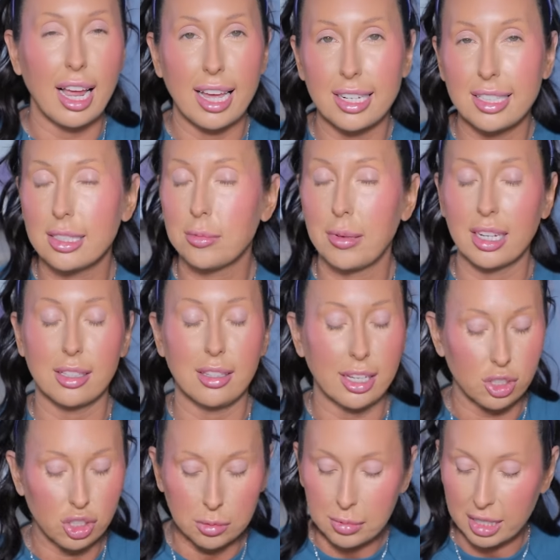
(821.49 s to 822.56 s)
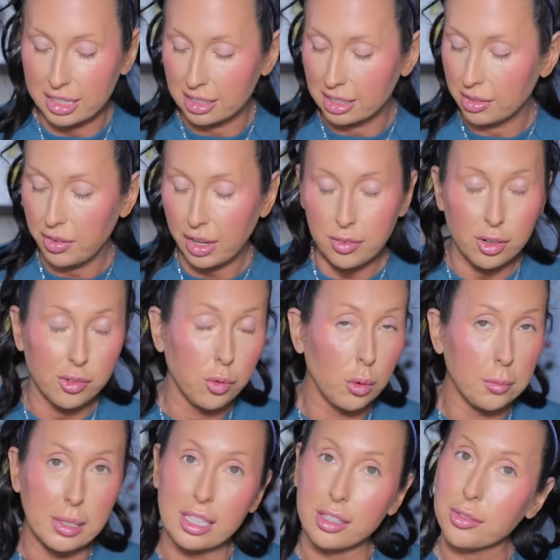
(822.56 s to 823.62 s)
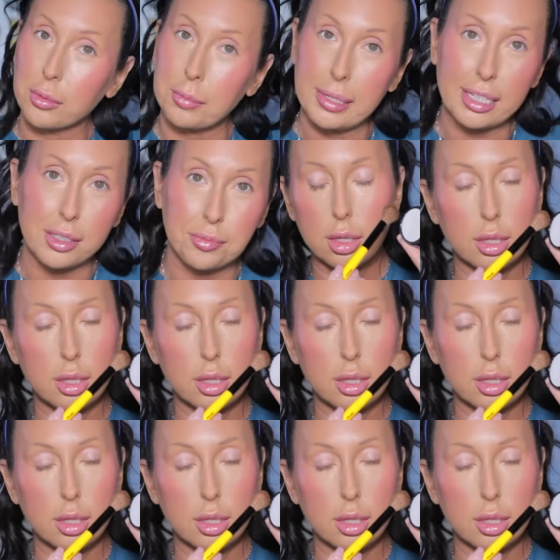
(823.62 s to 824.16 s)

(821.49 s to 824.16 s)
added to my collection because it's a favorite formula for me.